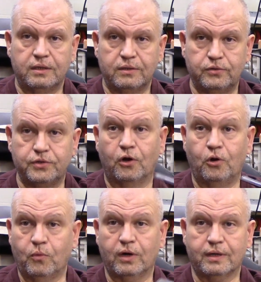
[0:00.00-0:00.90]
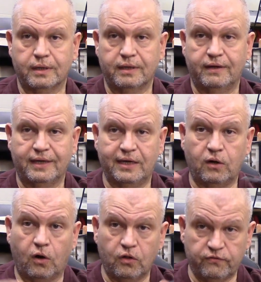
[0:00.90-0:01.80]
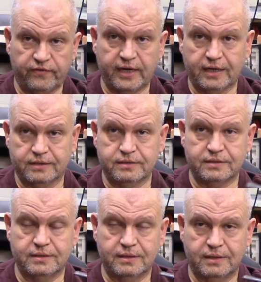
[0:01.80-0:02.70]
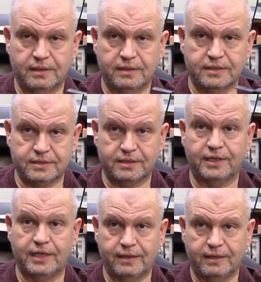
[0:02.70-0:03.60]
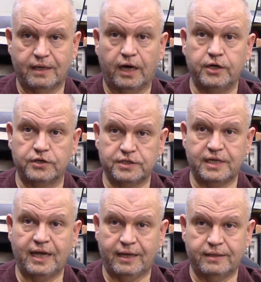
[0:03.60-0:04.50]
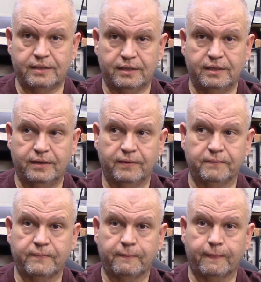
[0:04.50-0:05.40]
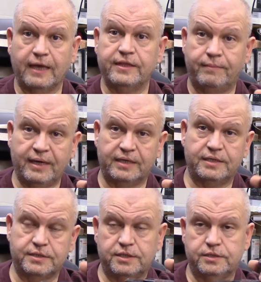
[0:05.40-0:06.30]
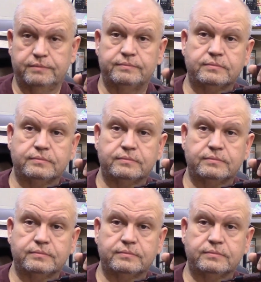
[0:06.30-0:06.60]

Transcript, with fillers: Do your homework, get all the facts, study, understand, and then make a decision.